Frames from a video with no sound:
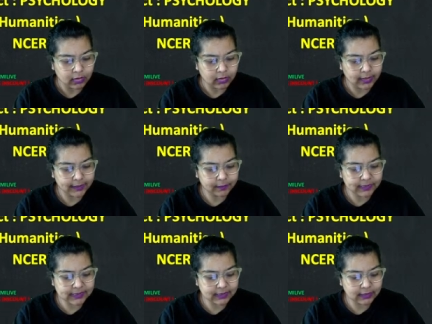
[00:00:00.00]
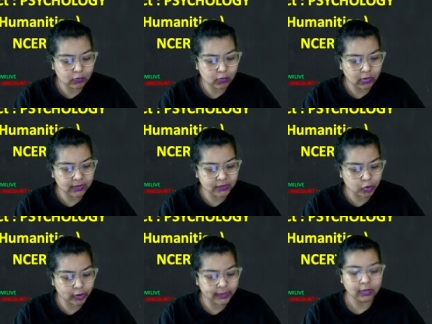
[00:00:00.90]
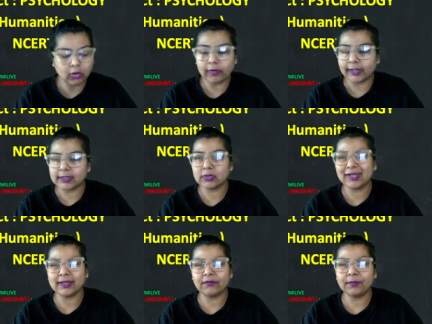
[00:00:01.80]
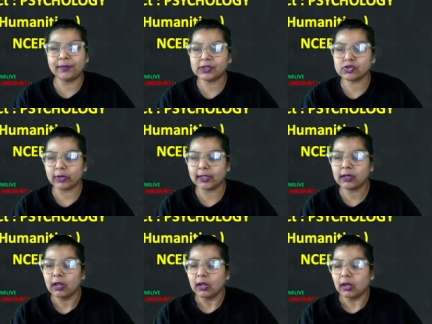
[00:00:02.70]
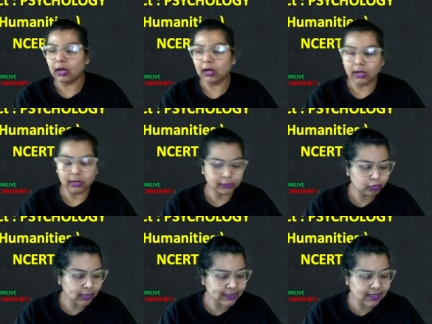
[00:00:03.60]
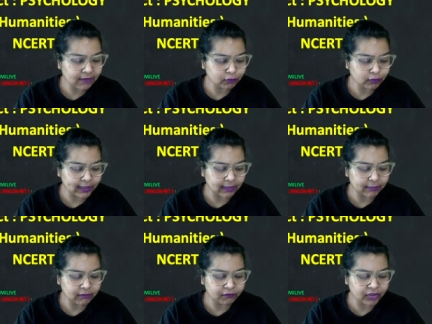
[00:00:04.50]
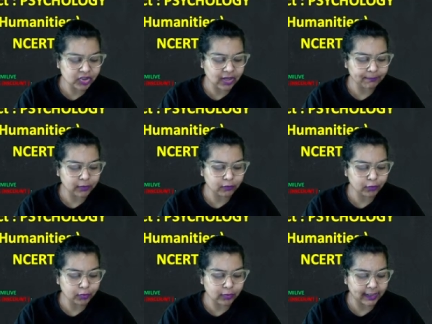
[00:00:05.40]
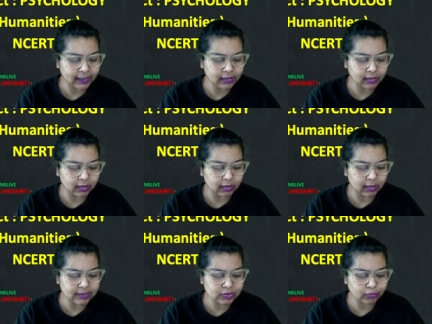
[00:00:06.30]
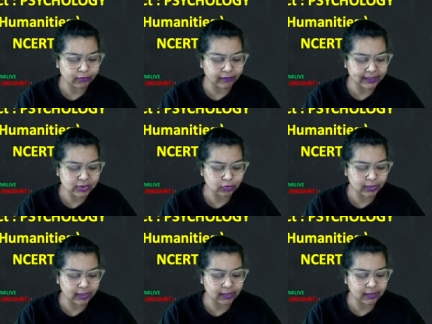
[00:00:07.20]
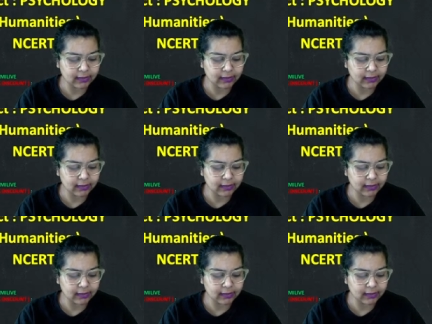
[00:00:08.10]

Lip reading: Let me see who all are joining. All right, so let everybody join. You guys have to tell me which chapter would you like us to revise today